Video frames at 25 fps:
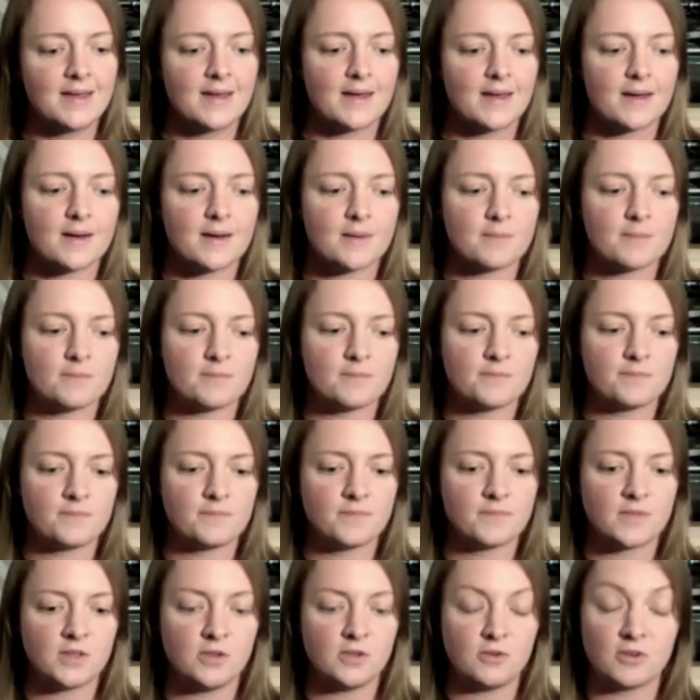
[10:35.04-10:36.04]

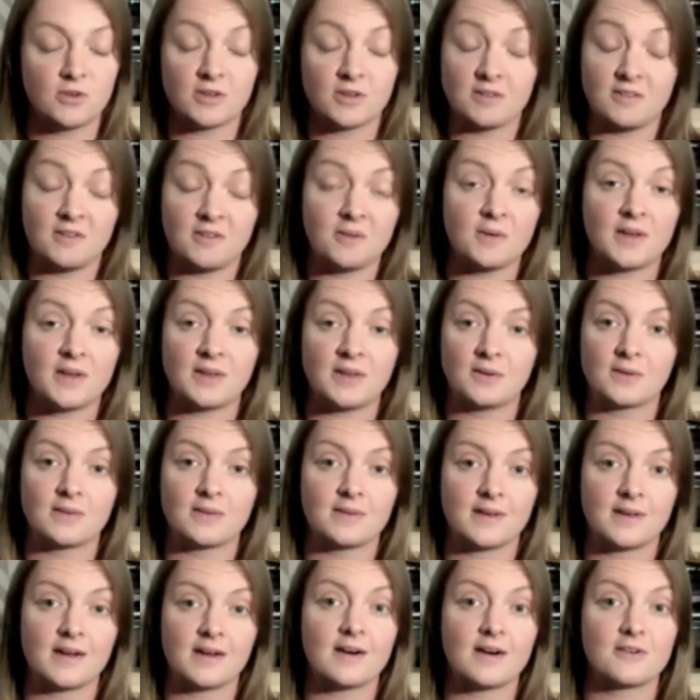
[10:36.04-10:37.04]
You can do it
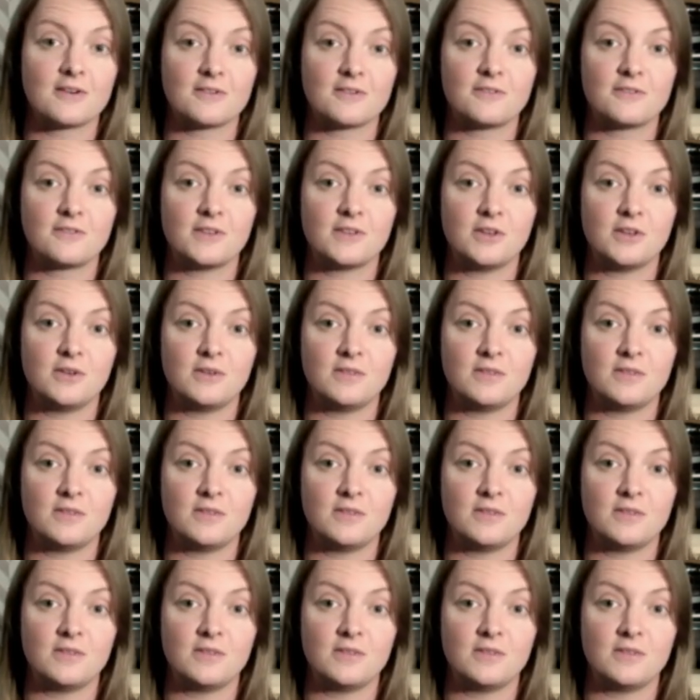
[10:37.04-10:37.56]
yourself.